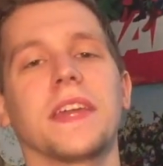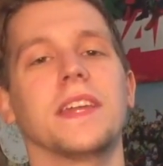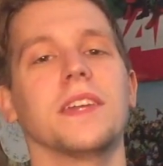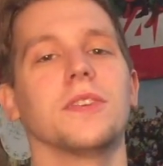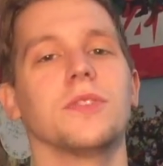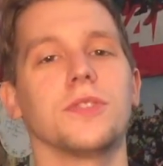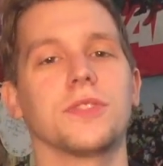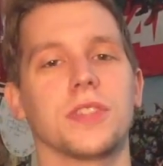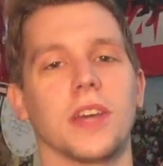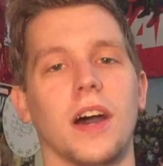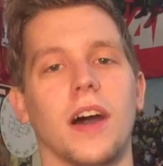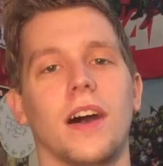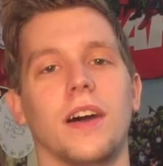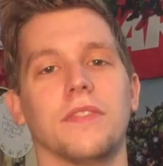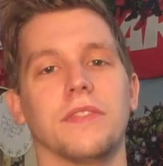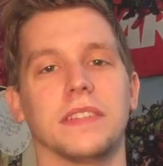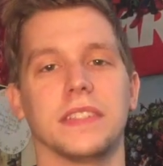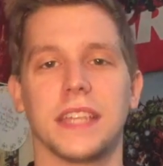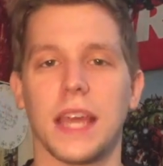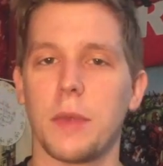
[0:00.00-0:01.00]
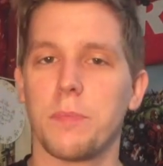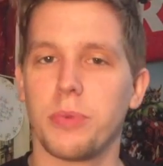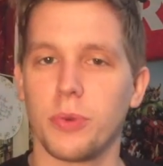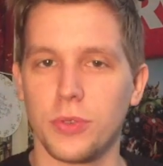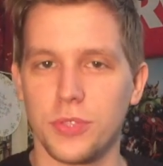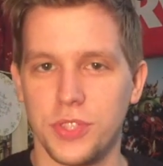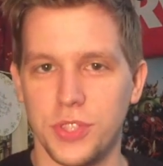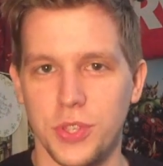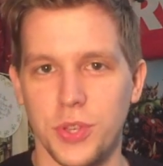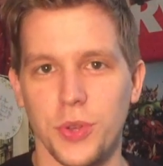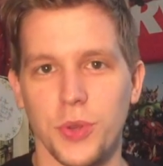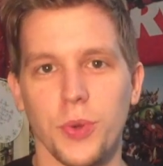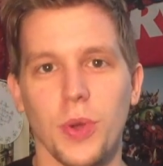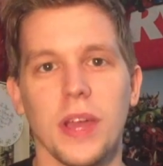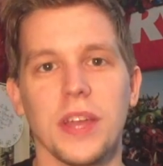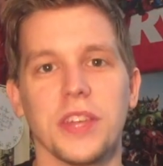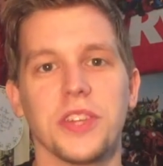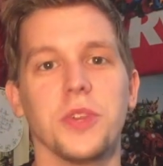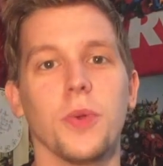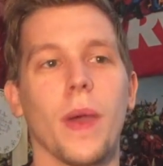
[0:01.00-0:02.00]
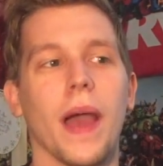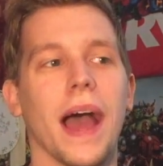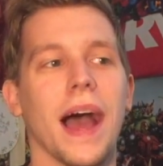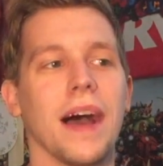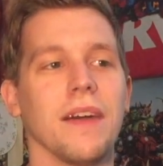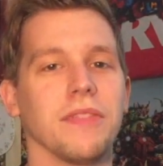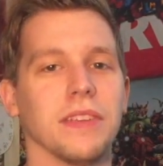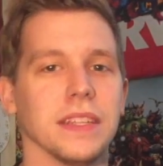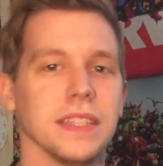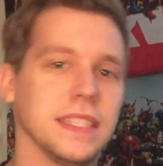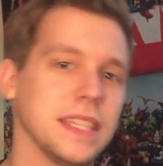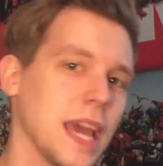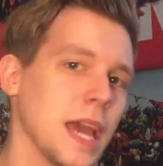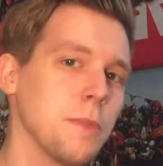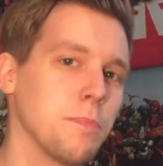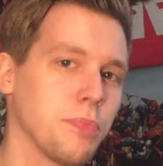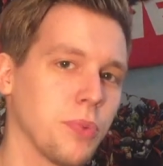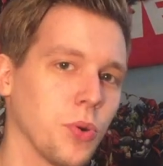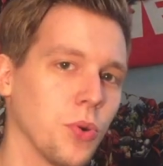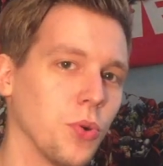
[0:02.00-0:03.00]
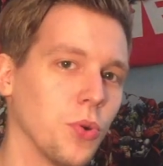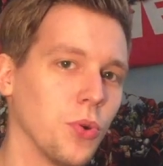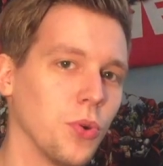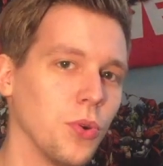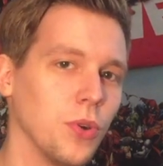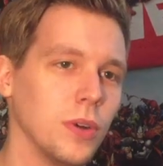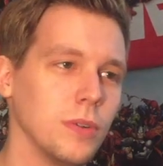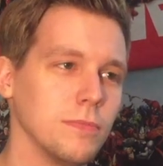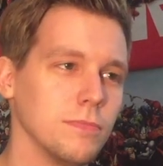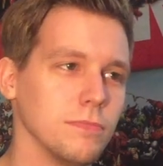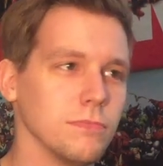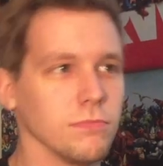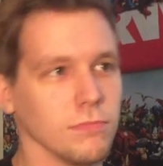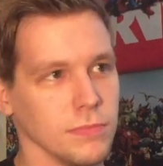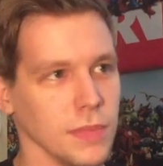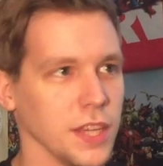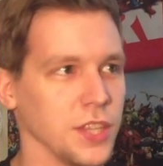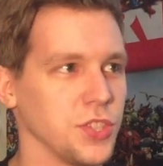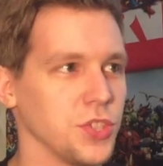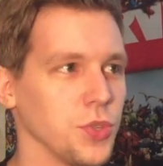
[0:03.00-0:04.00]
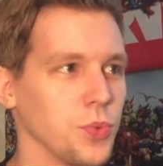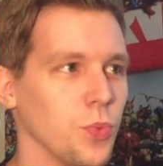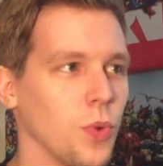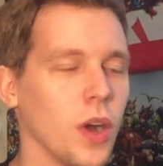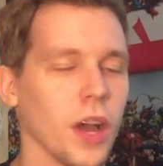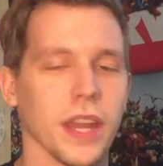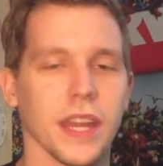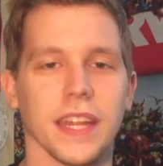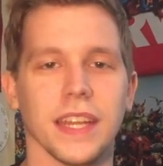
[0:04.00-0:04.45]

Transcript: heels of Deadpool 2, you have Deadpool Issue 1.